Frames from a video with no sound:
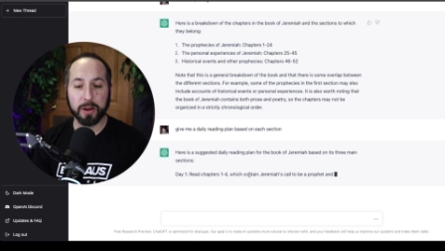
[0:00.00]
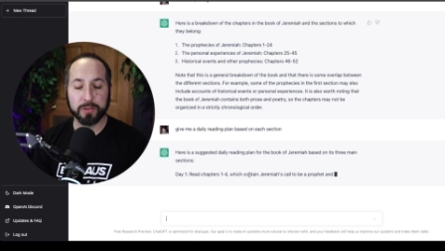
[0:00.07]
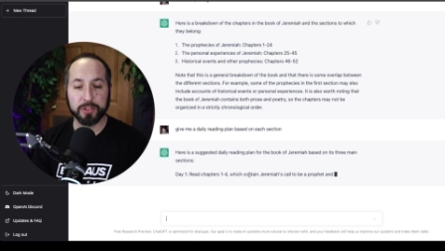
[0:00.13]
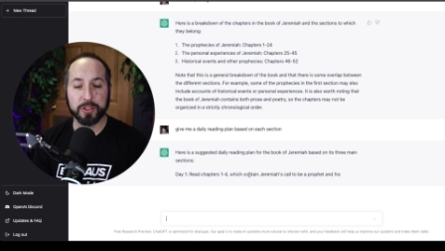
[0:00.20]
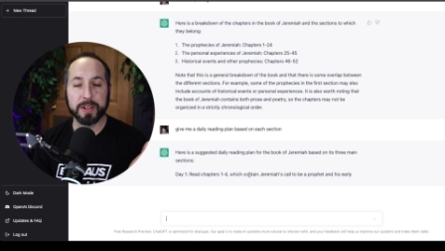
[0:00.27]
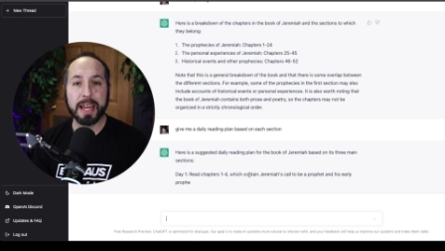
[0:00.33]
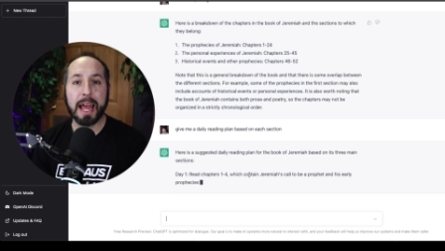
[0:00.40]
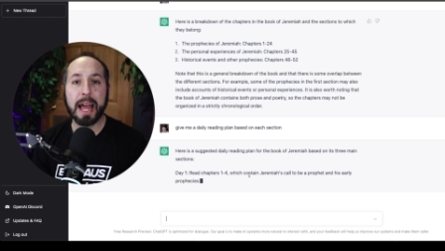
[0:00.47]

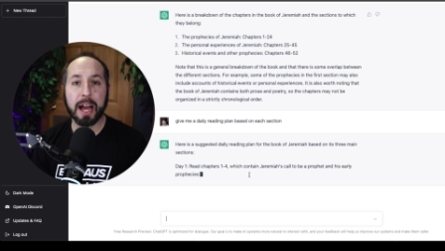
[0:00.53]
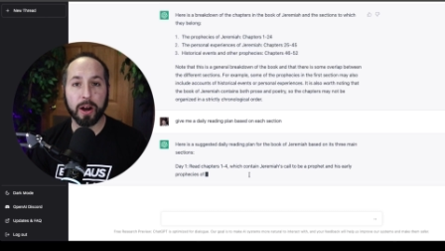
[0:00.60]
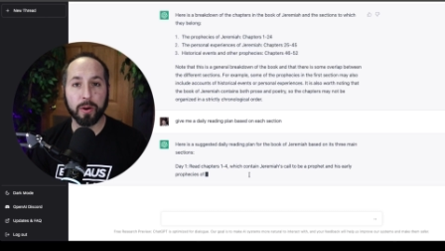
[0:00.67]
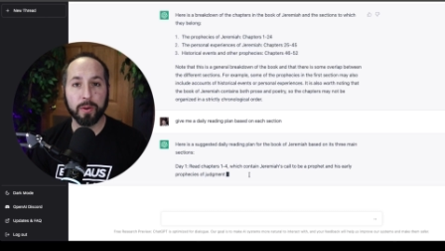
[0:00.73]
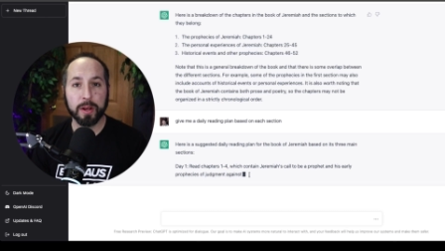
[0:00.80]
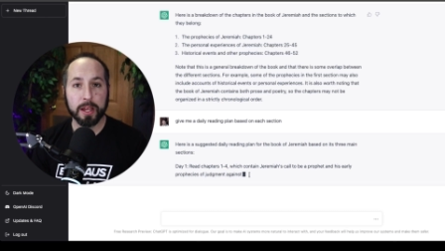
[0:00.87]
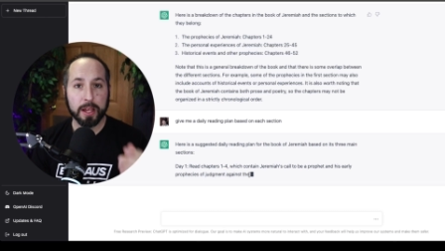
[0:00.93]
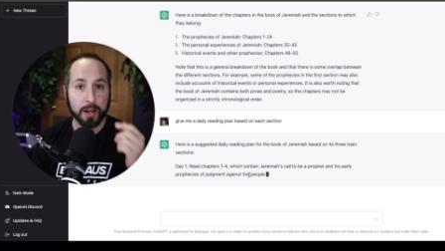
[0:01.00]
So
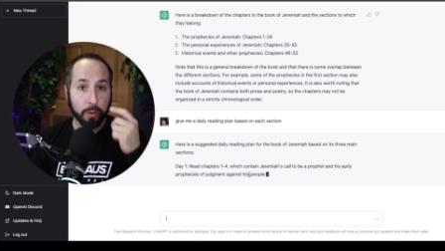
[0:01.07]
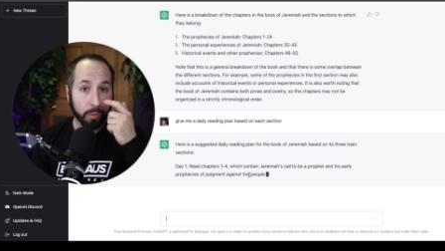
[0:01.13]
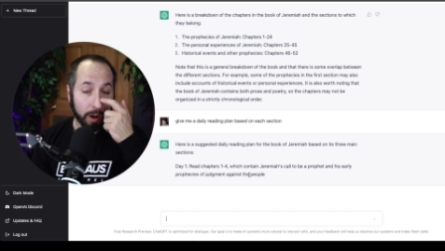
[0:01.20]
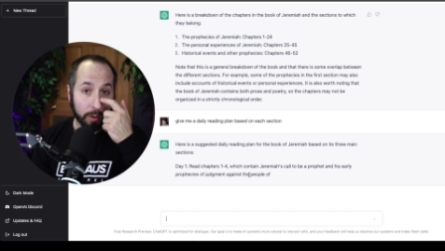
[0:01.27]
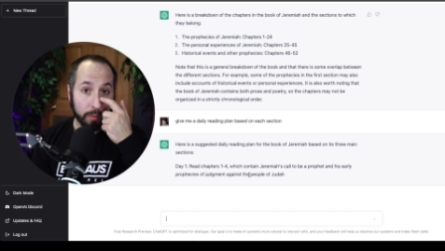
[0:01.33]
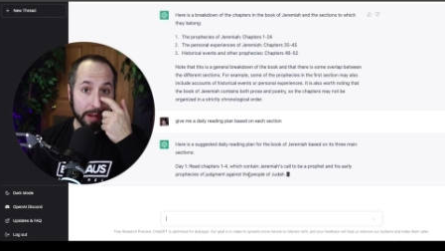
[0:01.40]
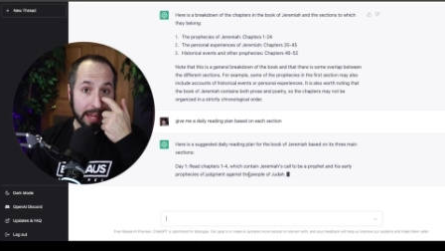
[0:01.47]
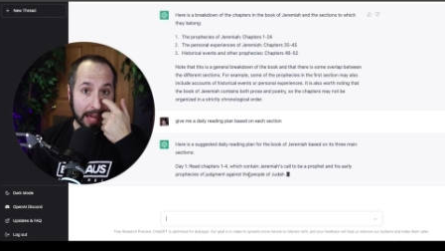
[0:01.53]
now
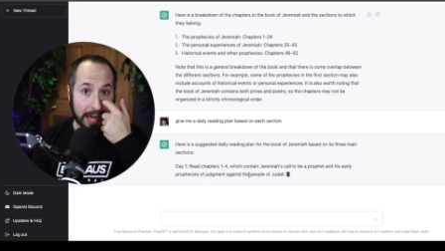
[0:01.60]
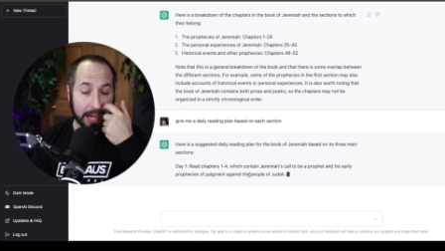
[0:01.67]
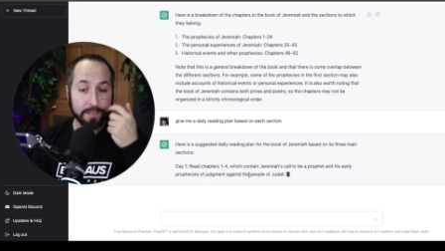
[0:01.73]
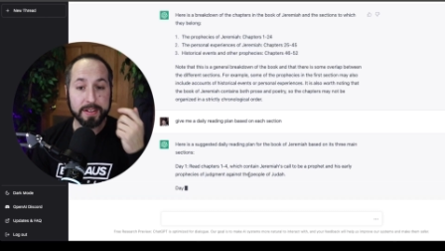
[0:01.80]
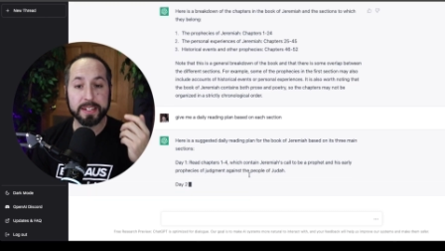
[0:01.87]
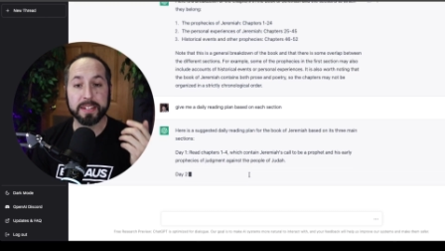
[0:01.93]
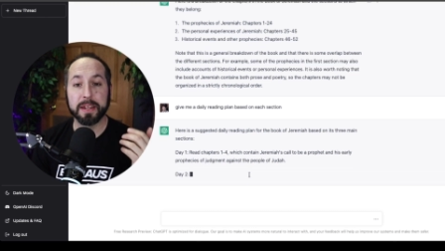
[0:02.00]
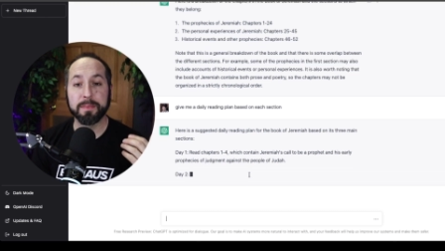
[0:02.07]
what we have
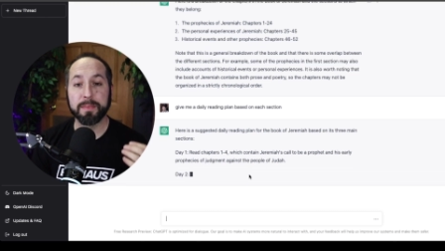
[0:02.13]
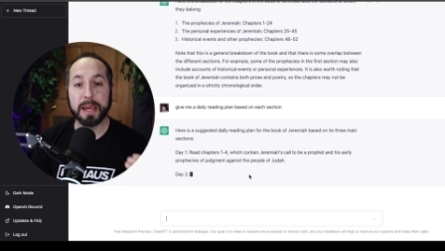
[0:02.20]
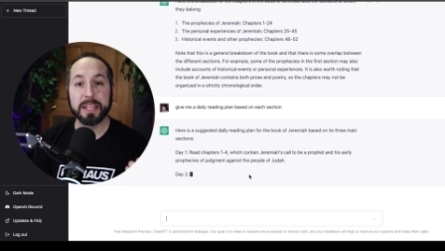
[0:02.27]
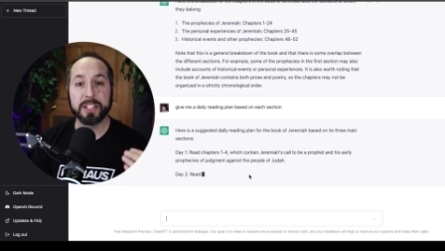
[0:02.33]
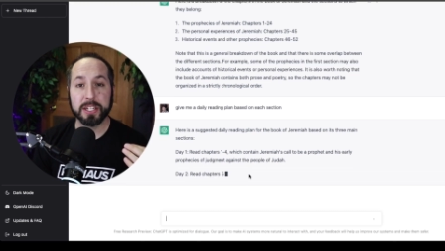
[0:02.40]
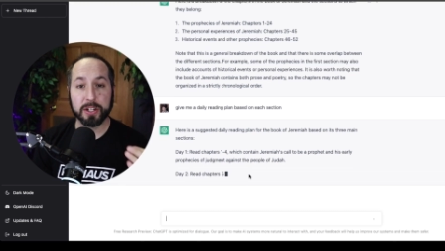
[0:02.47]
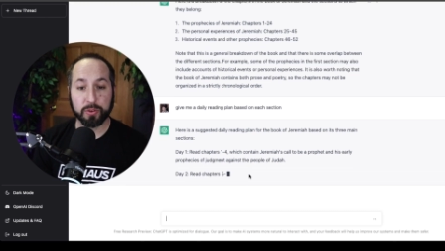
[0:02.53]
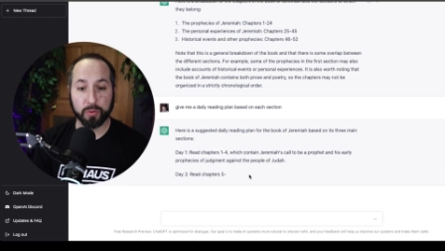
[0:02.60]
is a
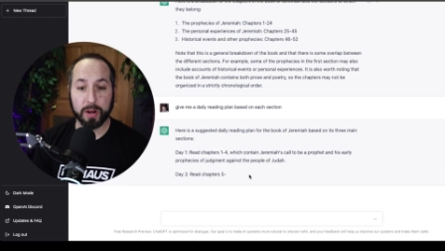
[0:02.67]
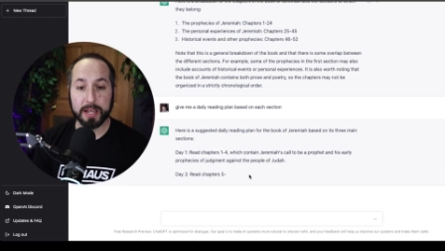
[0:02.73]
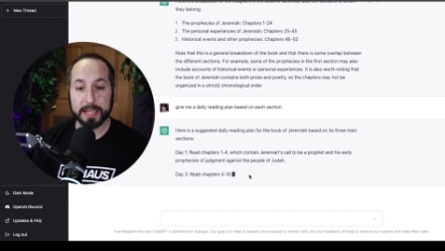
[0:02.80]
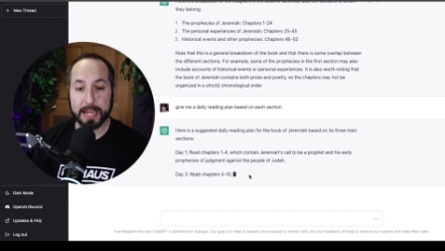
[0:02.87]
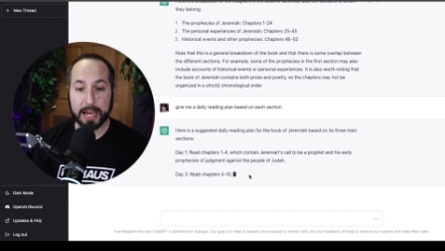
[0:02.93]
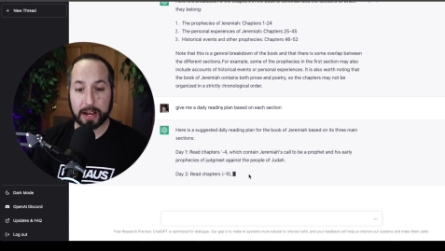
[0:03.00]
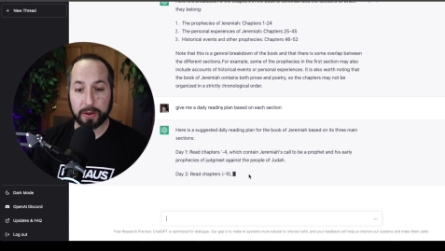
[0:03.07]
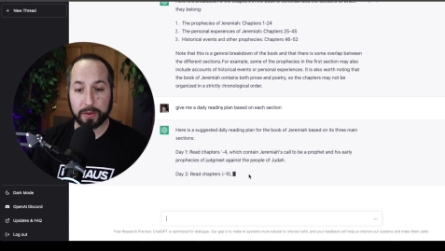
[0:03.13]
basic
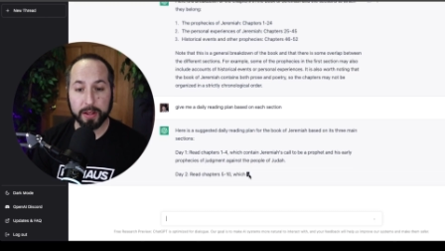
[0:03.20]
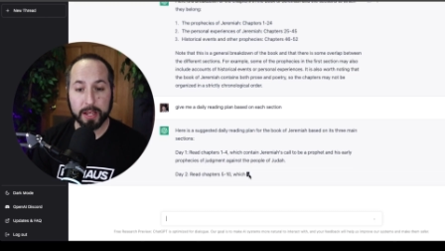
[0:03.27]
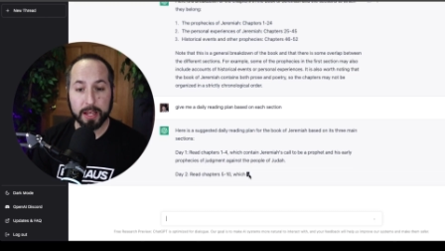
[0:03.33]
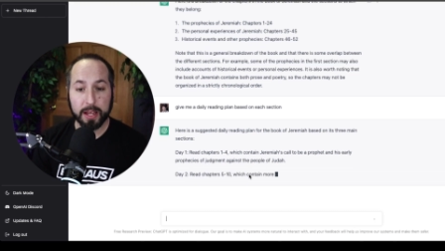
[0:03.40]
rundown